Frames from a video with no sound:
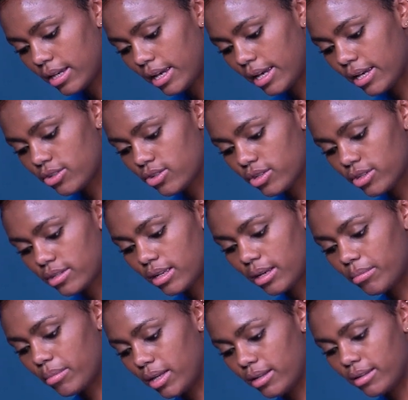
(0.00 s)
edges, I
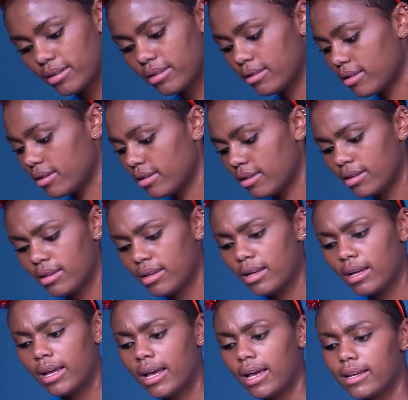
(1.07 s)
mean.
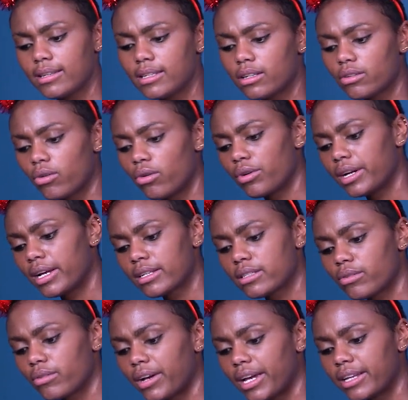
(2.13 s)
Is it corners
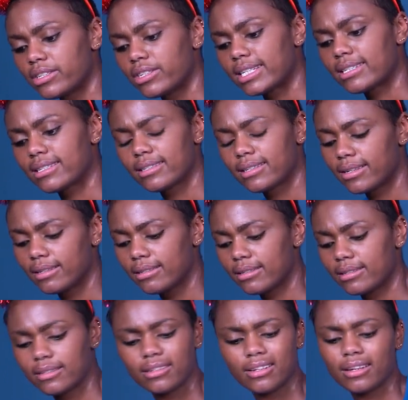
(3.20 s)
or edges?
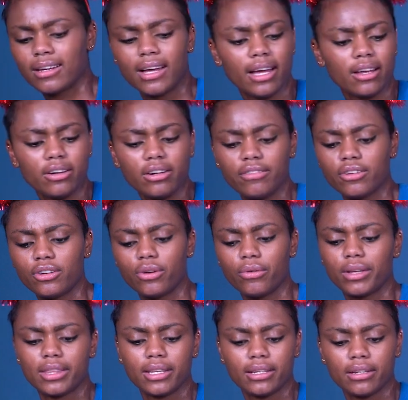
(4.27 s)
I don't even know
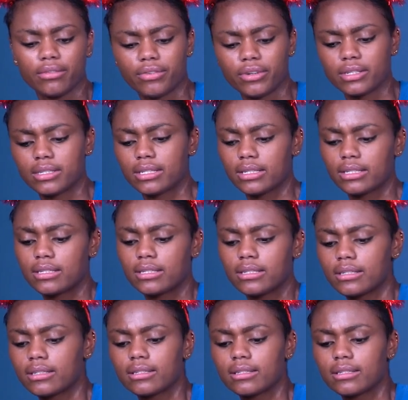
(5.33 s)
what the difference is.